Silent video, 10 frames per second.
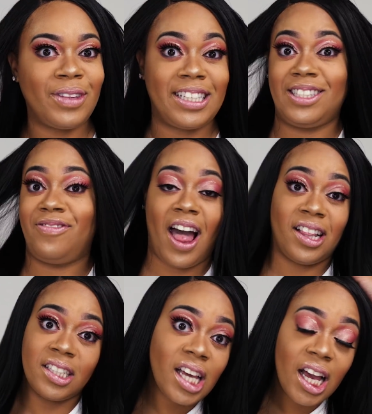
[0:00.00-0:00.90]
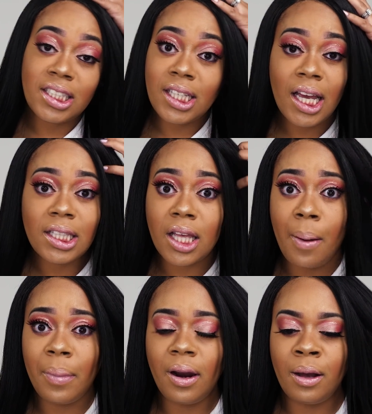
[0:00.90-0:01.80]
It's Valentine's Day is
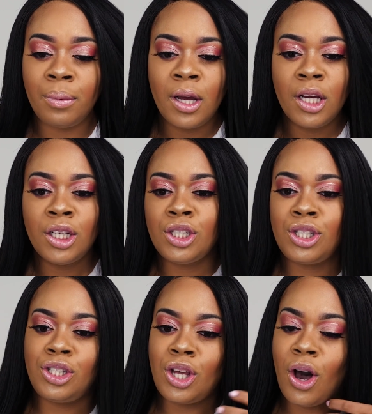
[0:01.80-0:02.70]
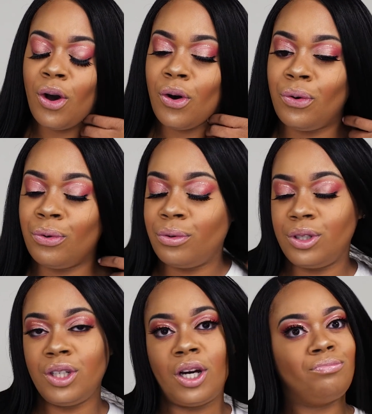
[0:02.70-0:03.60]
coming up. So,
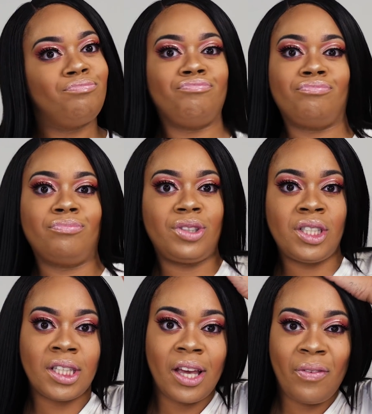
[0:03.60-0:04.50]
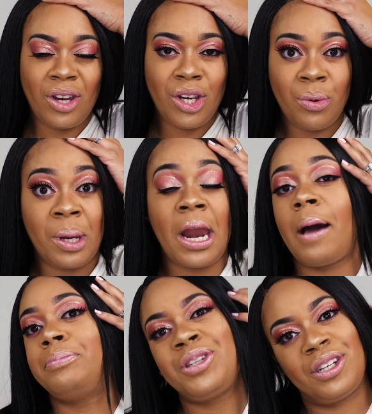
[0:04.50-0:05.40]
you know, I'm just giving you an
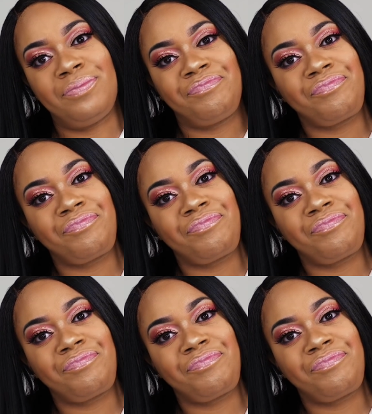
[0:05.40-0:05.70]
option.